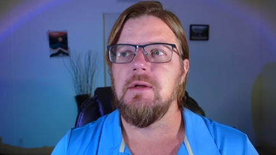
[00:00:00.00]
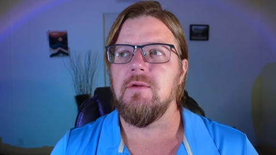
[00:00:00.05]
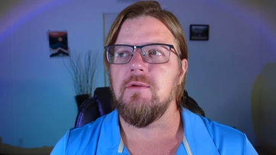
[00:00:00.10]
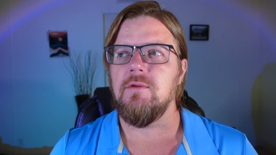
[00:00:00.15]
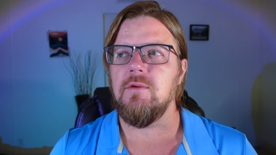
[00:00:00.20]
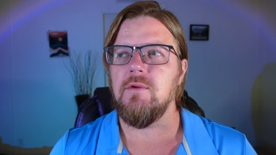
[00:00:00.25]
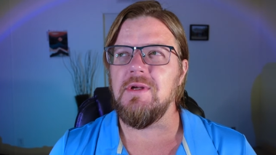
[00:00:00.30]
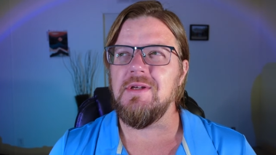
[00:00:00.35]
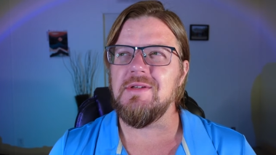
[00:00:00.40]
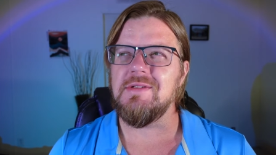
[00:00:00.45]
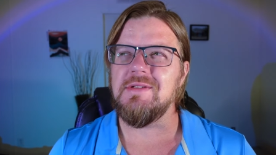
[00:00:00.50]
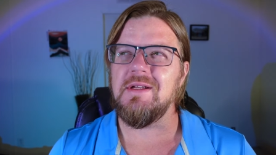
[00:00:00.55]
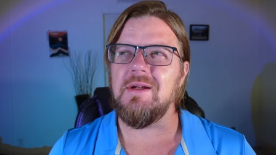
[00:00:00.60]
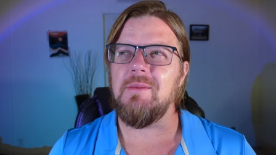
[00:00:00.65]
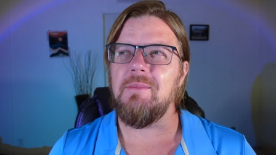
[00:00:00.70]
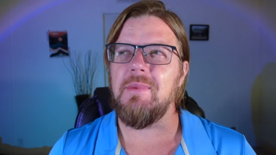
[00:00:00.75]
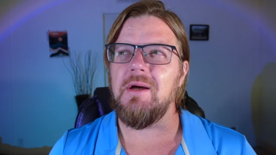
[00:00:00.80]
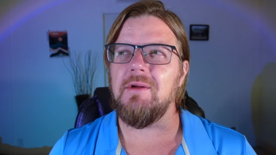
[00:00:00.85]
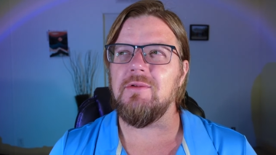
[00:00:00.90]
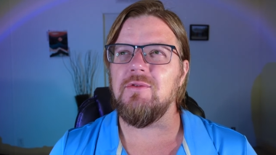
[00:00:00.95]
So he said
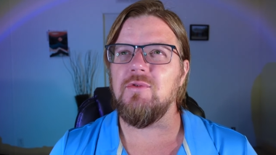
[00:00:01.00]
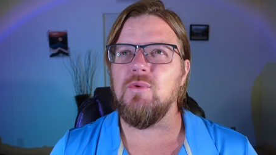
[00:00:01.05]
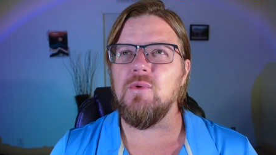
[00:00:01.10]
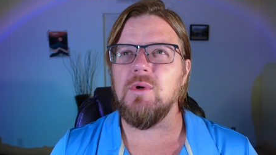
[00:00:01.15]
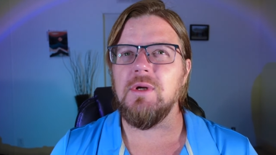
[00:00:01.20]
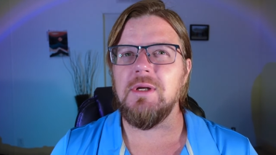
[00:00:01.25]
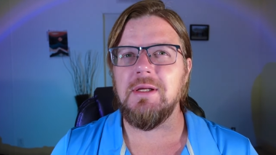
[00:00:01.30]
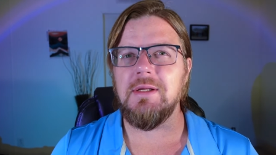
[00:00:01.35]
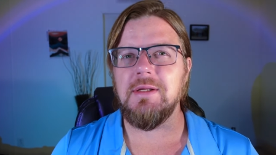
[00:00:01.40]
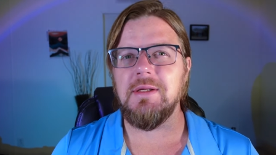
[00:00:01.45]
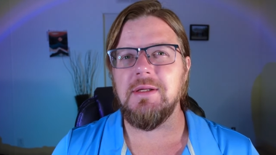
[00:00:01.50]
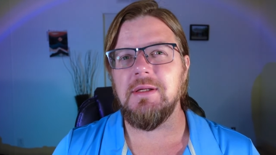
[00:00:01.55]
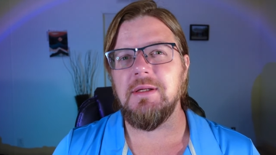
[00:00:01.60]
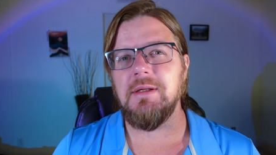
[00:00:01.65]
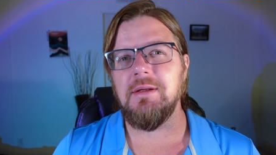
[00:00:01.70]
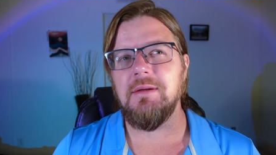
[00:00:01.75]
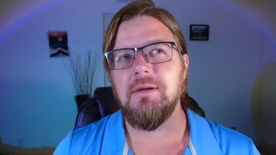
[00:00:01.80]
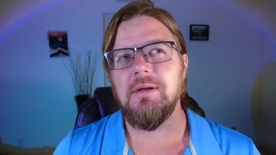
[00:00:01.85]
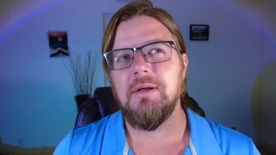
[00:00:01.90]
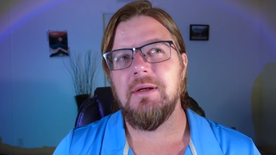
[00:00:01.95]
about
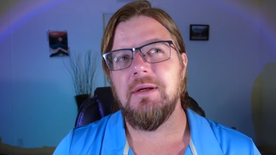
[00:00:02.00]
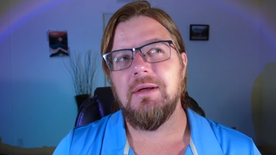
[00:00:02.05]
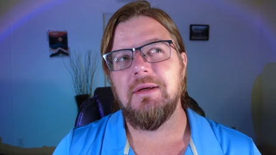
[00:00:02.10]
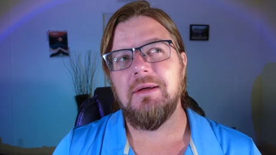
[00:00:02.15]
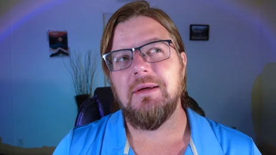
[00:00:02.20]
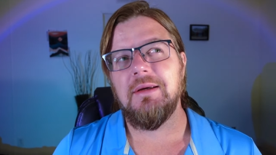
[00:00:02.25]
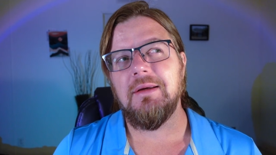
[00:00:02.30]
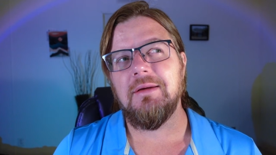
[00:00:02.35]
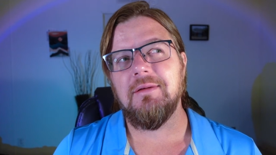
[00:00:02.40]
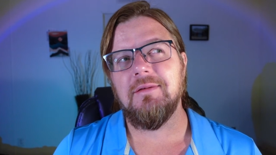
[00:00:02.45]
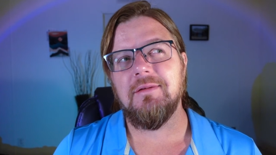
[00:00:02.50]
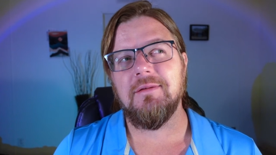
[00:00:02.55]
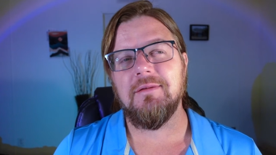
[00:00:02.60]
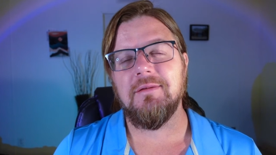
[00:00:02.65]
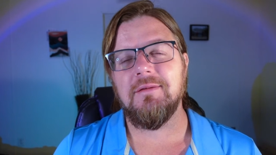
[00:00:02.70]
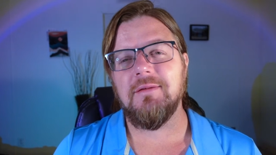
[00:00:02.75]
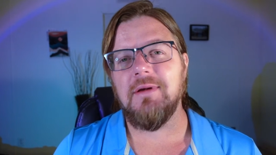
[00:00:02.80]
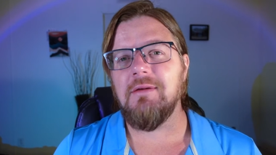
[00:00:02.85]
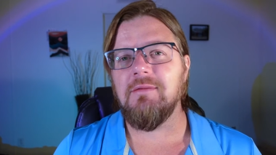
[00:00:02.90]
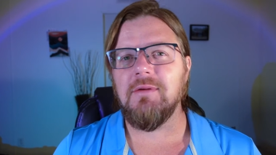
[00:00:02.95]

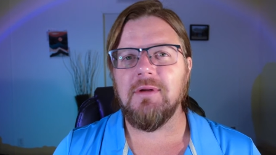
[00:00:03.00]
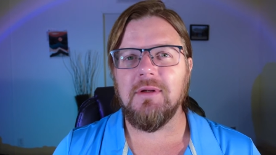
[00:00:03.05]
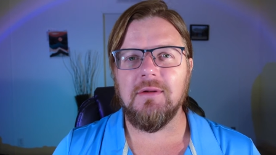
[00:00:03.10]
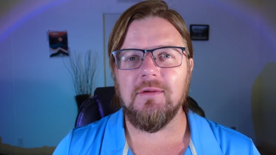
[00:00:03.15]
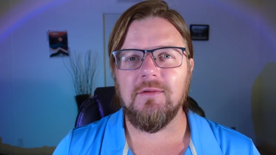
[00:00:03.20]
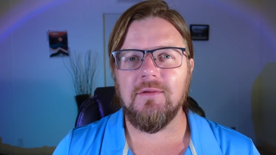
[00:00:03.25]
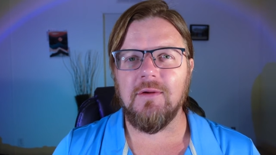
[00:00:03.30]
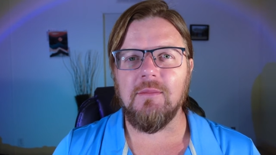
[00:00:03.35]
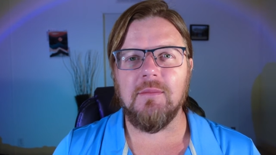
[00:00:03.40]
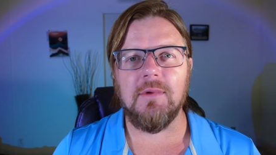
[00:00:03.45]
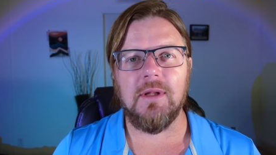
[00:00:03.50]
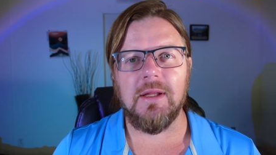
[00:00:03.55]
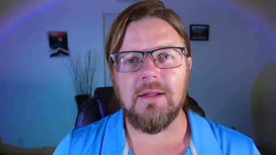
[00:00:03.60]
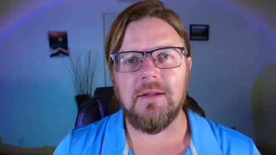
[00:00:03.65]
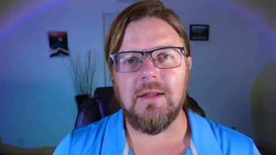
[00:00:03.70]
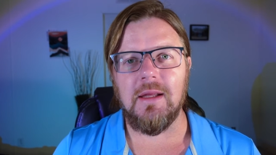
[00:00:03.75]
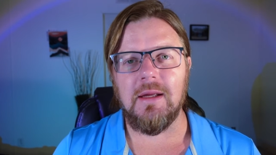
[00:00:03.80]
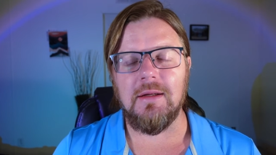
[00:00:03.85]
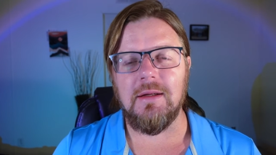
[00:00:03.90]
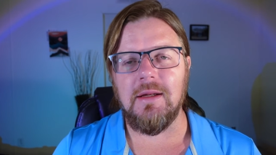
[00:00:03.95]
27, something
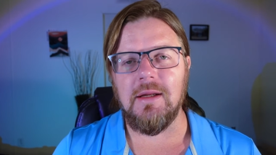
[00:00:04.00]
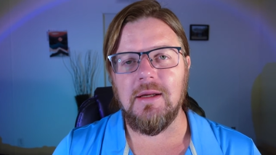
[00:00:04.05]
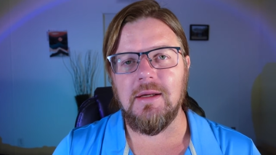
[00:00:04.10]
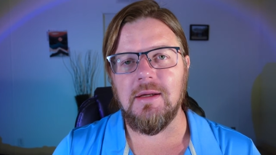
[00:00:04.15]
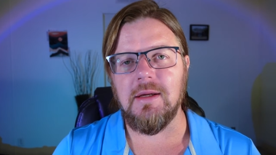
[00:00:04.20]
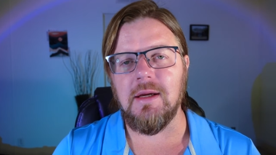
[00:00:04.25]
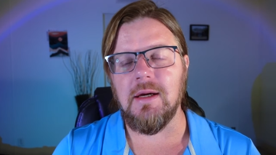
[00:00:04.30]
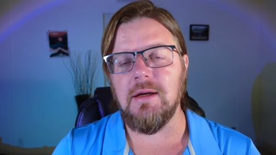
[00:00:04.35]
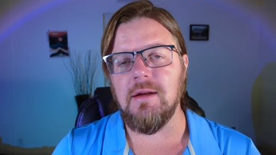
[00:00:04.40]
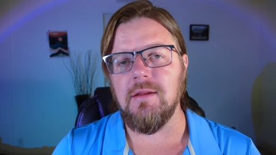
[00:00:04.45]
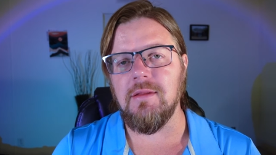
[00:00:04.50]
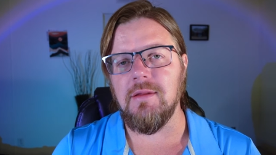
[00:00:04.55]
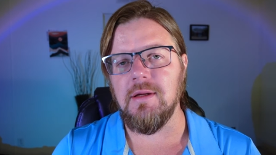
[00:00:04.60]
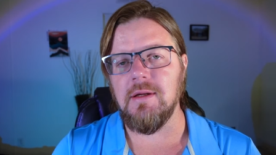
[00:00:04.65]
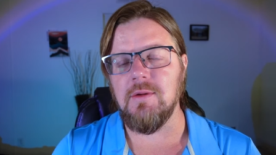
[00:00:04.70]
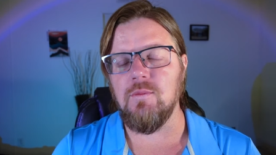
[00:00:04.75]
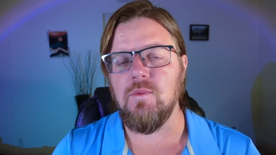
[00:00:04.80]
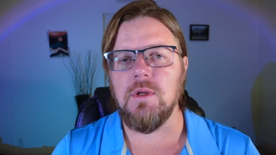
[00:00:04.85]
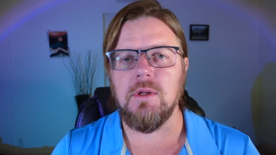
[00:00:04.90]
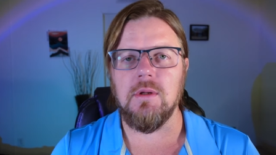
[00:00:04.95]
like that day kind of
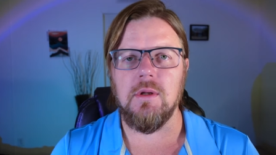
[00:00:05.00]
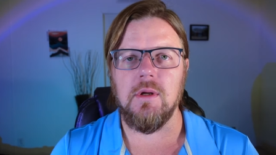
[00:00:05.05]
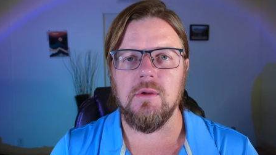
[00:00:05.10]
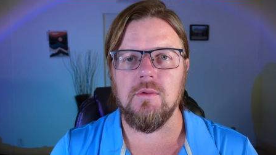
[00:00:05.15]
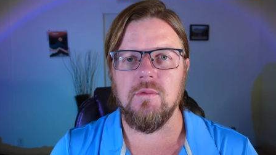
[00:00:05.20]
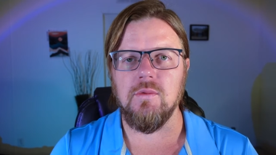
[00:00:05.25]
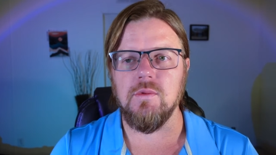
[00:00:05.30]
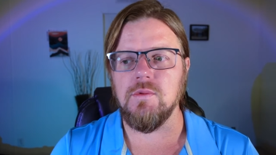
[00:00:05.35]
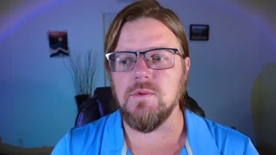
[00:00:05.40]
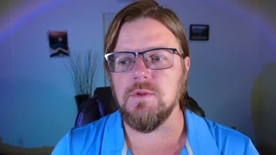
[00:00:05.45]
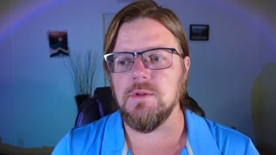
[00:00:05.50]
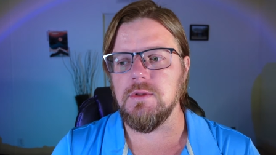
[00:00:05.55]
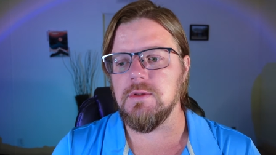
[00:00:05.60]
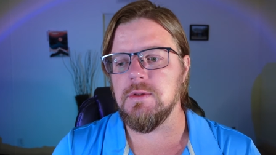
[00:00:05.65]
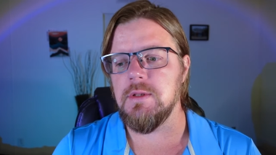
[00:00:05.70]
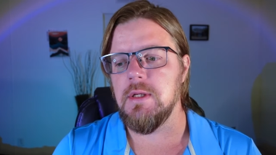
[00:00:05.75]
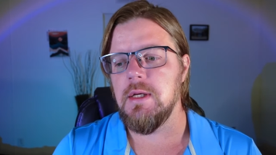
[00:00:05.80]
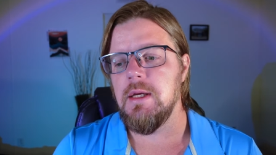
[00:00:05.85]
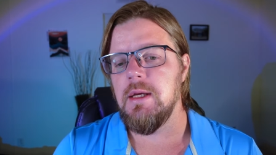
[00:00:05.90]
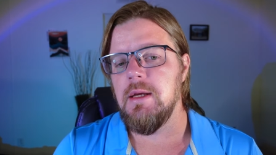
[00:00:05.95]
thing, week-long cruises.